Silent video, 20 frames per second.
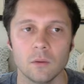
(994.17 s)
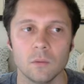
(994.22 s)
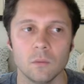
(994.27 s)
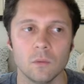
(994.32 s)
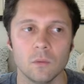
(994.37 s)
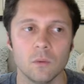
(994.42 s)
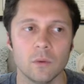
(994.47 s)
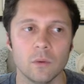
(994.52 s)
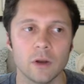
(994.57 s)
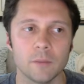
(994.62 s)

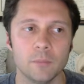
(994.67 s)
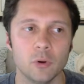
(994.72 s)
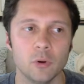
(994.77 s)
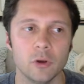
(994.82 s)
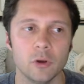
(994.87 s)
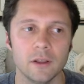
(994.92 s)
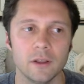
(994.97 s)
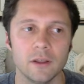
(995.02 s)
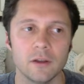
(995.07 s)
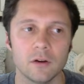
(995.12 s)
we'll want to
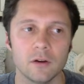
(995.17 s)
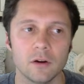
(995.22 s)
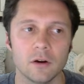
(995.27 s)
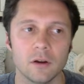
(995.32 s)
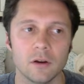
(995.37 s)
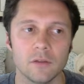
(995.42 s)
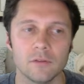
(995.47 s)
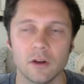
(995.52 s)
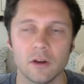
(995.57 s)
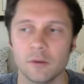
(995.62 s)
put it in
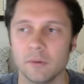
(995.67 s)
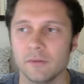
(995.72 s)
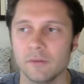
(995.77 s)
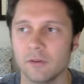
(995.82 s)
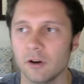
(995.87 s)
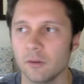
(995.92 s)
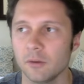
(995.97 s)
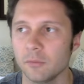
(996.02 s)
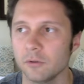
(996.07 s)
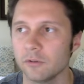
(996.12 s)
our environment
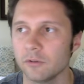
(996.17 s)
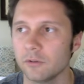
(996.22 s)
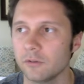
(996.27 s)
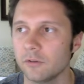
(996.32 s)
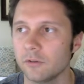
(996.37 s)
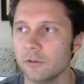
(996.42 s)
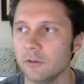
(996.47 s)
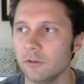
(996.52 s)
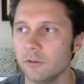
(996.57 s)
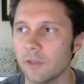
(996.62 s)
variable. So
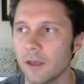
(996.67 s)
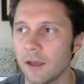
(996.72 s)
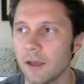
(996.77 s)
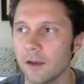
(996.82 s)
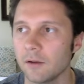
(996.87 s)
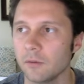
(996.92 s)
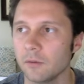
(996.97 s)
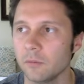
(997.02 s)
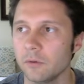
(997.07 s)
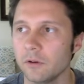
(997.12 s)
to do
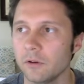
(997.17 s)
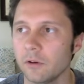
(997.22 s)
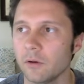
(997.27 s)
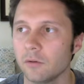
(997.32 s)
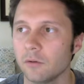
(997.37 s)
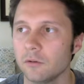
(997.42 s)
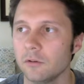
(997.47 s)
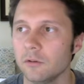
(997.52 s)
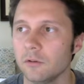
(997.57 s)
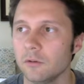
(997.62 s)
that, we
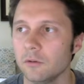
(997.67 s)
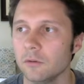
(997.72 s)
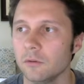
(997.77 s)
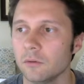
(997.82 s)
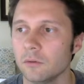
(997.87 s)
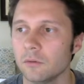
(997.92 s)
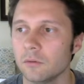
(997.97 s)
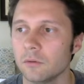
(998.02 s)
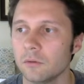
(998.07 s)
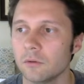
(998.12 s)
go
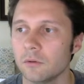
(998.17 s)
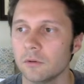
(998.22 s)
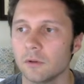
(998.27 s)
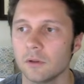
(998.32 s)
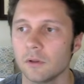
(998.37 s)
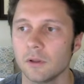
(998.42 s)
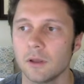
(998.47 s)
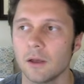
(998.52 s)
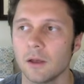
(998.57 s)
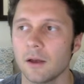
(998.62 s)
to
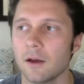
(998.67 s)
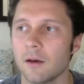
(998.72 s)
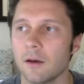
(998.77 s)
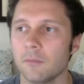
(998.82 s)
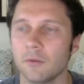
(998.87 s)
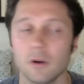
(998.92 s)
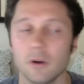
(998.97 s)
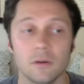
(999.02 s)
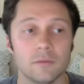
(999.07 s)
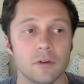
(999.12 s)

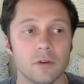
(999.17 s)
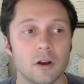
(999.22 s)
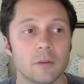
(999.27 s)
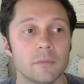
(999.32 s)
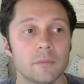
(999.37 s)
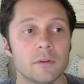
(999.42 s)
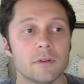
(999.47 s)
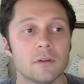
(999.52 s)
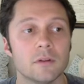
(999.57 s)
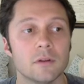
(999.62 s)
our
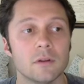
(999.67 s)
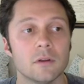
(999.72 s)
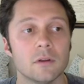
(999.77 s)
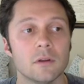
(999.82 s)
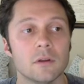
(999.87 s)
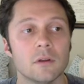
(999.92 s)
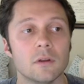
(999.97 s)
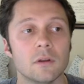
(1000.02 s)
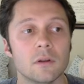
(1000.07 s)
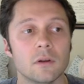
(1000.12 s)
environment,
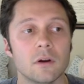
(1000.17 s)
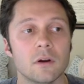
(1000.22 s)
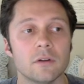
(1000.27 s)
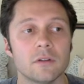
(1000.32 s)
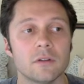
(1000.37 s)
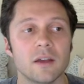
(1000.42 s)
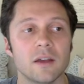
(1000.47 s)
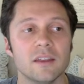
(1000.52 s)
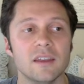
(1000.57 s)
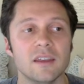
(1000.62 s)
our
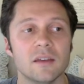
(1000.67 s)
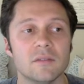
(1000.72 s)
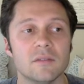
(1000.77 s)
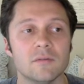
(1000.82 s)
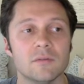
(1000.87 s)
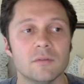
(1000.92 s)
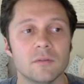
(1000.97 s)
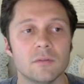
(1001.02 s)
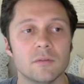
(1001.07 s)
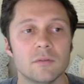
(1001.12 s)

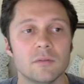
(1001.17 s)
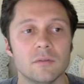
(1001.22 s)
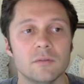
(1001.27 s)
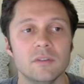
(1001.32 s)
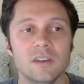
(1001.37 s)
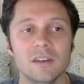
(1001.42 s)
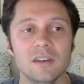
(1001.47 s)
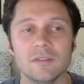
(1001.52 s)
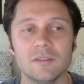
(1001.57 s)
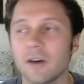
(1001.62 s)

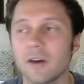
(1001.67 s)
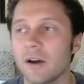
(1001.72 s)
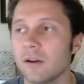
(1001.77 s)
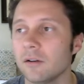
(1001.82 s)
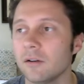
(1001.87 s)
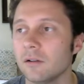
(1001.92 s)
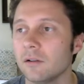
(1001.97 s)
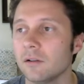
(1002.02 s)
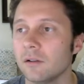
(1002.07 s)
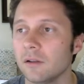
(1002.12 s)
.env
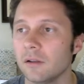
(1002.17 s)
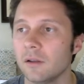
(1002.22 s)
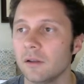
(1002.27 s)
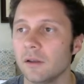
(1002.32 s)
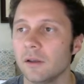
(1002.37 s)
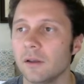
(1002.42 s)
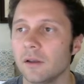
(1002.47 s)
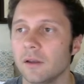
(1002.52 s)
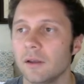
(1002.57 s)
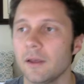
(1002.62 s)
file,
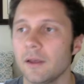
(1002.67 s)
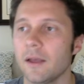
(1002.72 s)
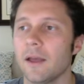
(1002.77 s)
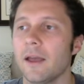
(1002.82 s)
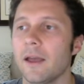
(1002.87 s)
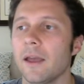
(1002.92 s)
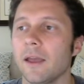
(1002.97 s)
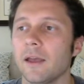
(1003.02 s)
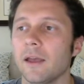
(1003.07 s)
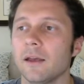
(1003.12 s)

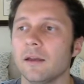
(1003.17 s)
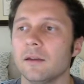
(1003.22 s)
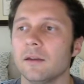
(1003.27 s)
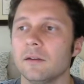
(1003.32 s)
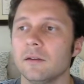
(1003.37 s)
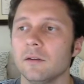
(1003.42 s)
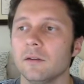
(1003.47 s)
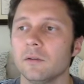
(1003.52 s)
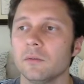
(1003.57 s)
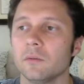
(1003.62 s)

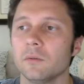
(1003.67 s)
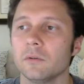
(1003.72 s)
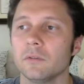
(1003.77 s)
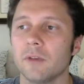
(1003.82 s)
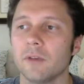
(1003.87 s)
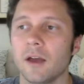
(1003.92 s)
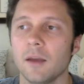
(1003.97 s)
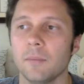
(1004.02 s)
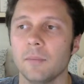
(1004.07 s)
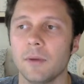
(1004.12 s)
and we'll
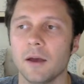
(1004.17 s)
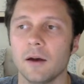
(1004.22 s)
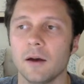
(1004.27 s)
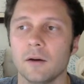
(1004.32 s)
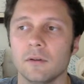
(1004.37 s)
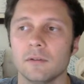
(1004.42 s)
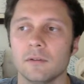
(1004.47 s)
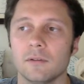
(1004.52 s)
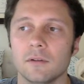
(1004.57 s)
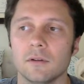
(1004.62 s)
type
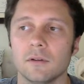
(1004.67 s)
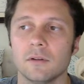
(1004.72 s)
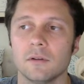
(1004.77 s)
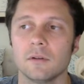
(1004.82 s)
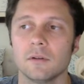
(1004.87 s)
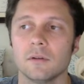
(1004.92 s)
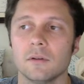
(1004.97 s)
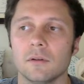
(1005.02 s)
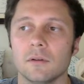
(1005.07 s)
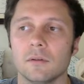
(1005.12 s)
out
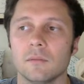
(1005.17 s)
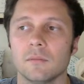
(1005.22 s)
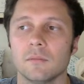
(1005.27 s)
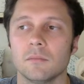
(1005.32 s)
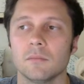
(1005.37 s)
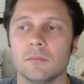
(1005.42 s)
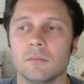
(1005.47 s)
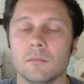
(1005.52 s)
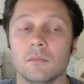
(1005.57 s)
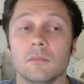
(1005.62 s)

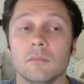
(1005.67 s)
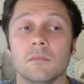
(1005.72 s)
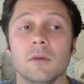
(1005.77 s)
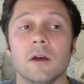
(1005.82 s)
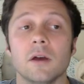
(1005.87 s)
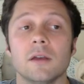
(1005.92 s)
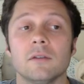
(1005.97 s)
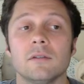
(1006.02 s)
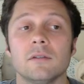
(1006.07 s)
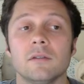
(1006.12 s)

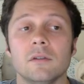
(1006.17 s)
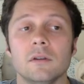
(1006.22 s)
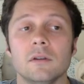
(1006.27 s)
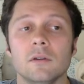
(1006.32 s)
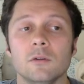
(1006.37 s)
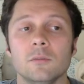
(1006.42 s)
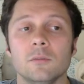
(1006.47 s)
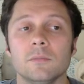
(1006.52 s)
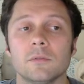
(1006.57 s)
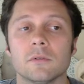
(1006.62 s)

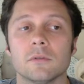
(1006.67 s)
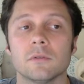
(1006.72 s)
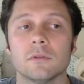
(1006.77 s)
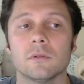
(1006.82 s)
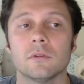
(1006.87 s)
MySQL. Oops.